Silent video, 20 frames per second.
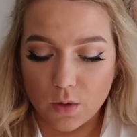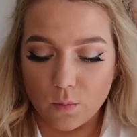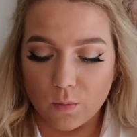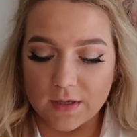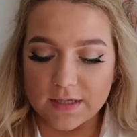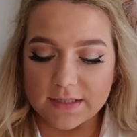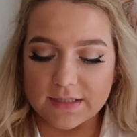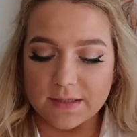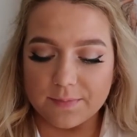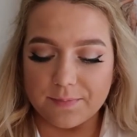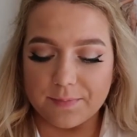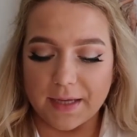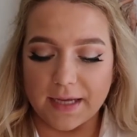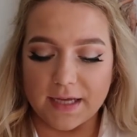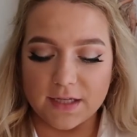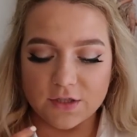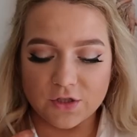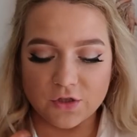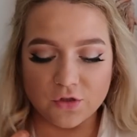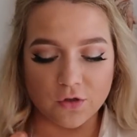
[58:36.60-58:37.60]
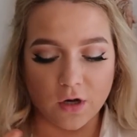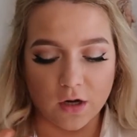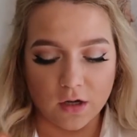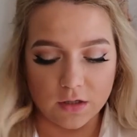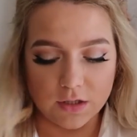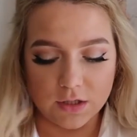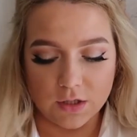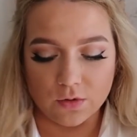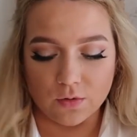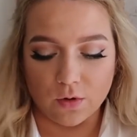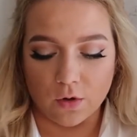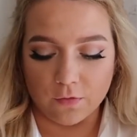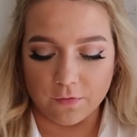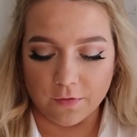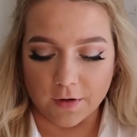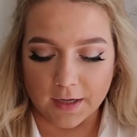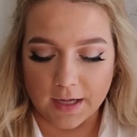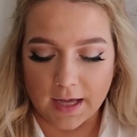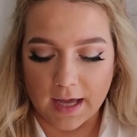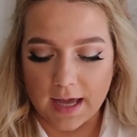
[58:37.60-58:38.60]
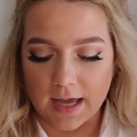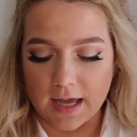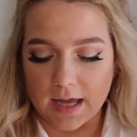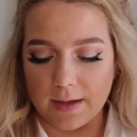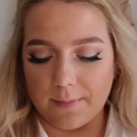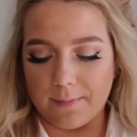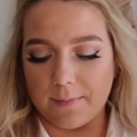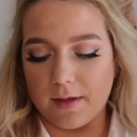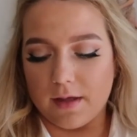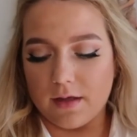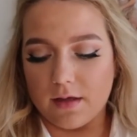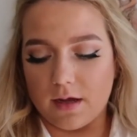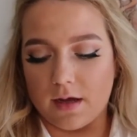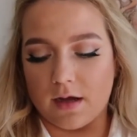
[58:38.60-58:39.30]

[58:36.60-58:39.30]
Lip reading: What is the biggest struggle you overcame?